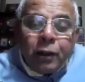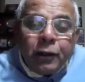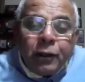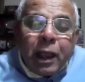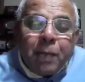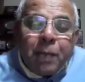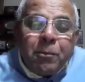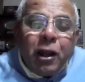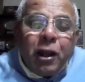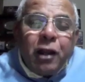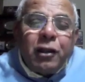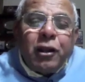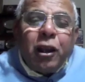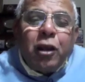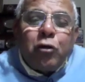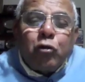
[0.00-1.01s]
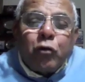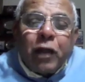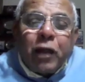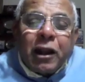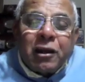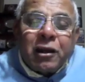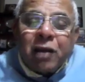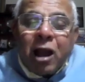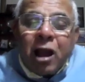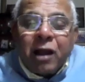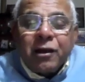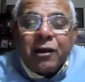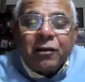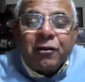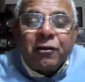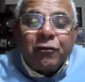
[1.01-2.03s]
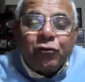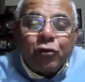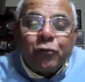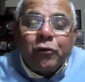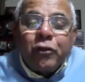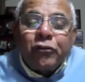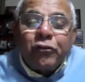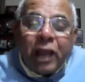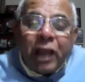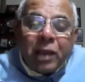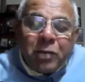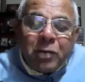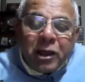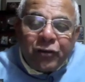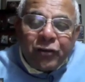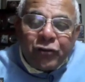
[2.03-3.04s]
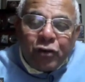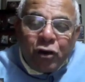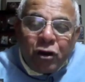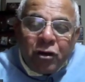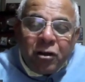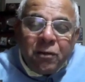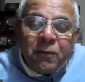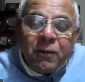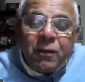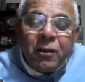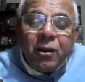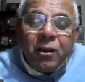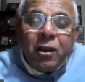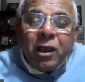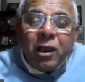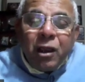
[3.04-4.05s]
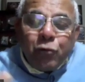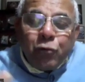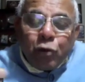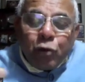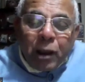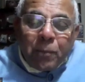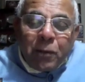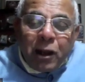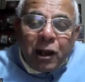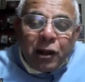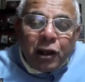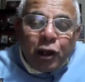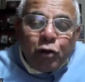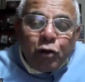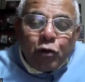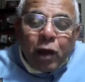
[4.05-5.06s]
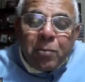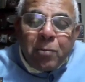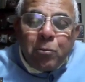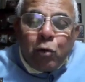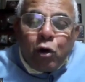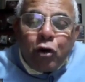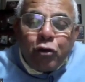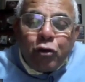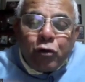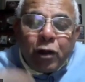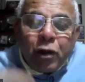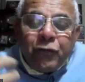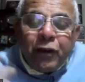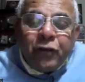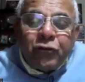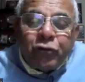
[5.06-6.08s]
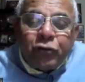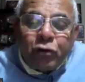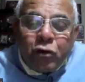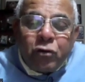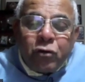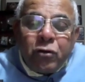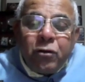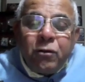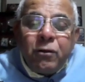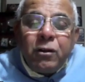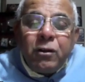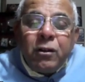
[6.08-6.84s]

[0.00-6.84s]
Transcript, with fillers: the ability to get a target. So if your cyber is good, if your ability to have more UAVs thrown,